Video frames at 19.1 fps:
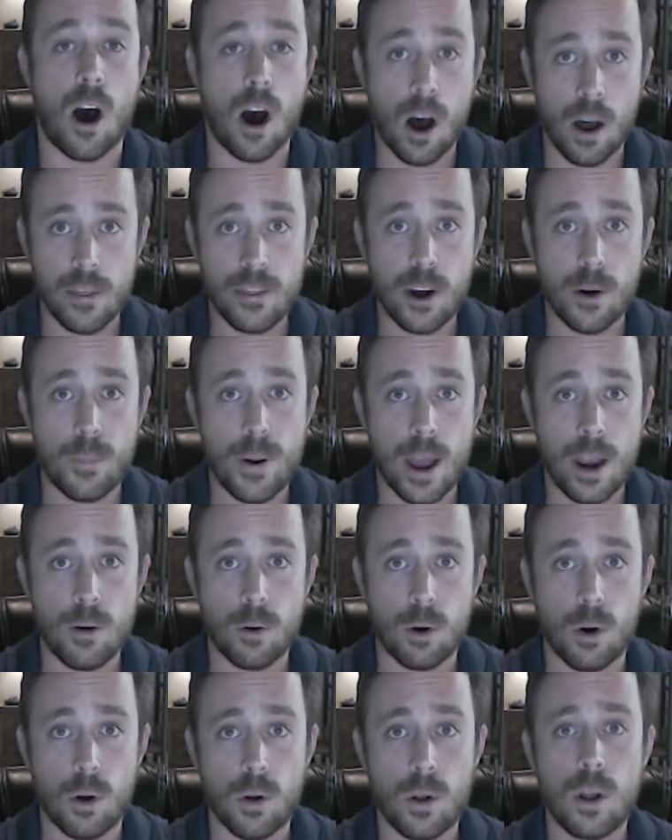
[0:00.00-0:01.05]
on their
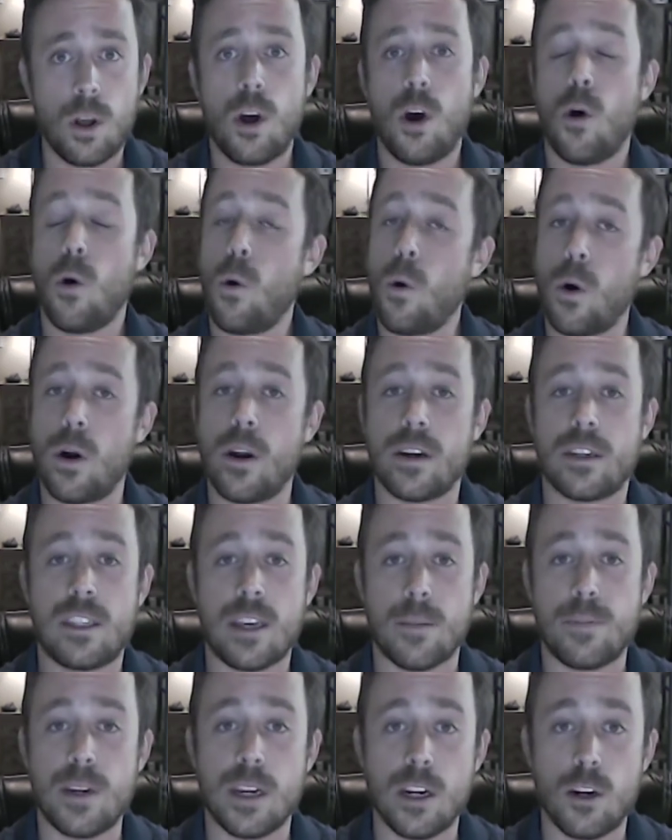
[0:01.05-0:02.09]
payroll or
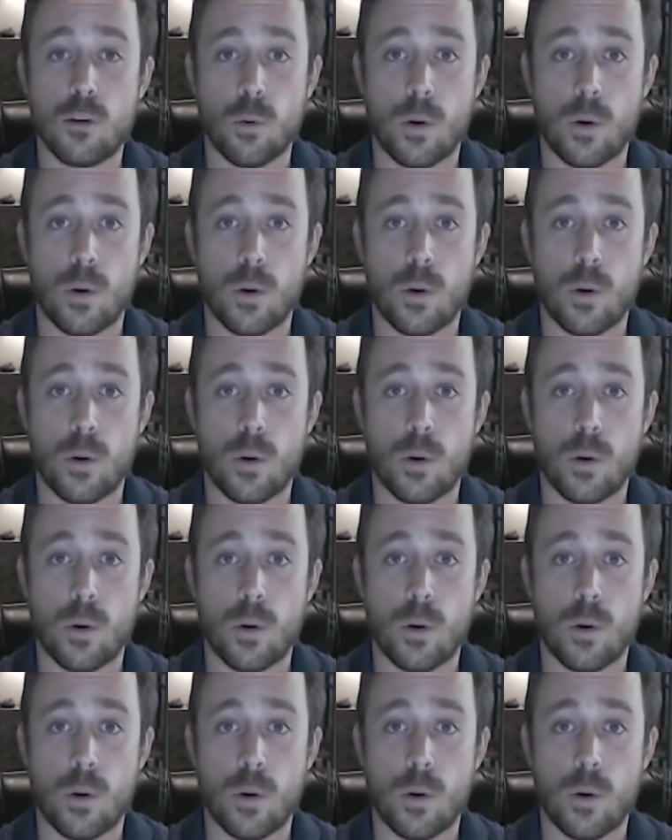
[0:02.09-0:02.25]
accepting